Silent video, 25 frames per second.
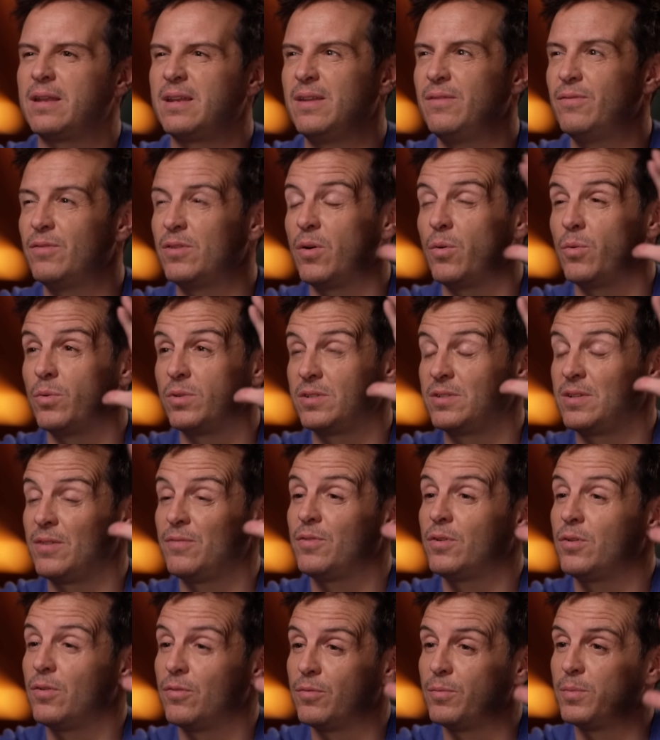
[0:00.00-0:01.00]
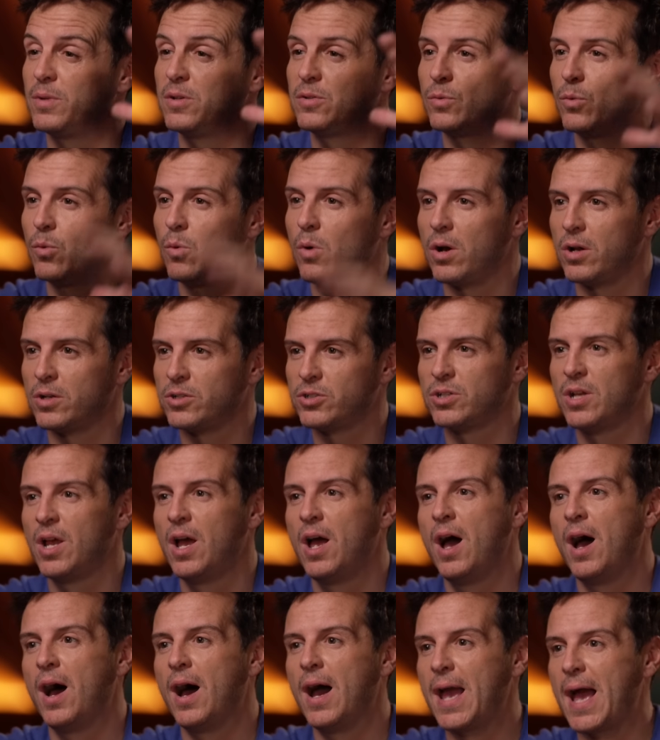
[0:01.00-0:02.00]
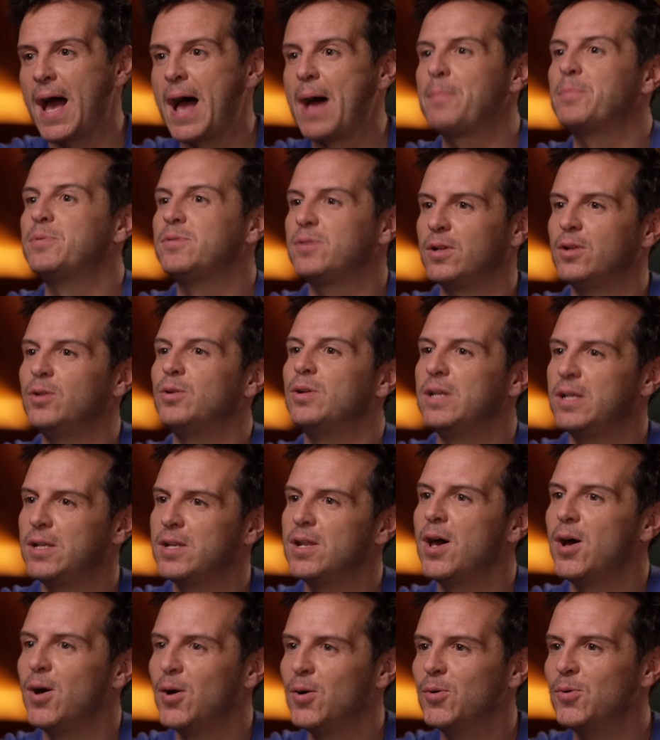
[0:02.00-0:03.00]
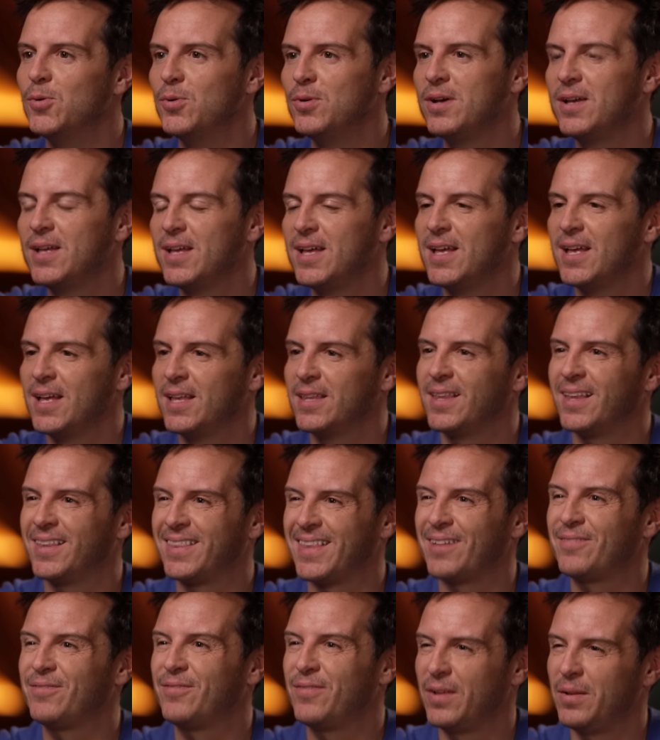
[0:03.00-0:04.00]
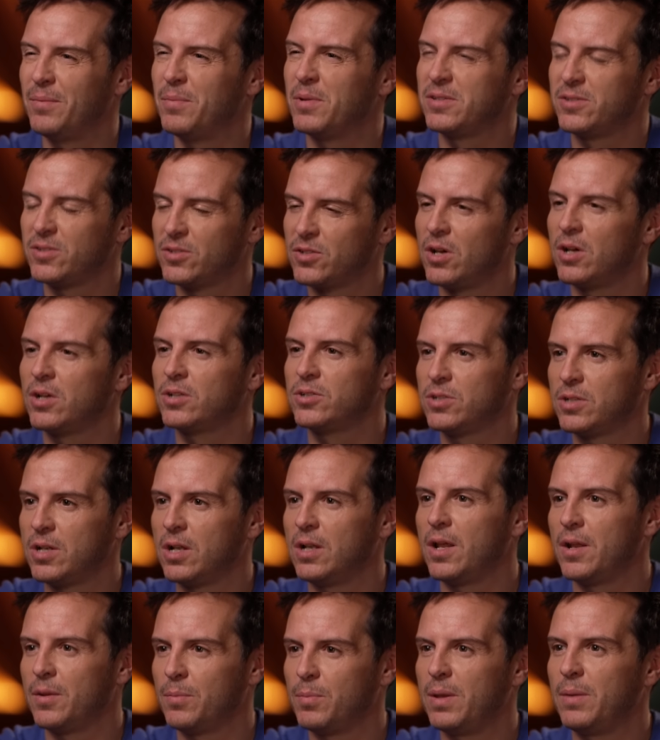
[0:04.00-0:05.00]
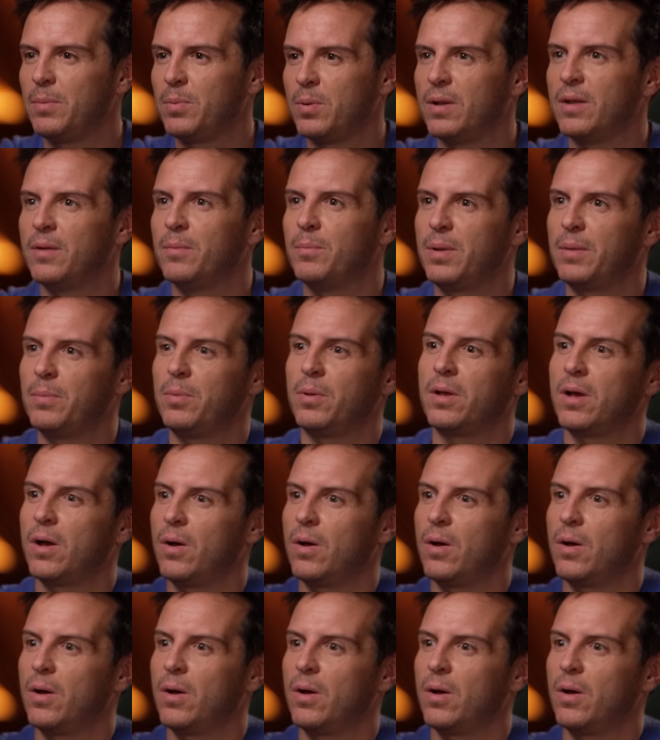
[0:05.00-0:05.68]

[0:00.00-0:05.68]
And even though it was difficult for me to watch, I absolutely know that that film has touched a lot of people, and people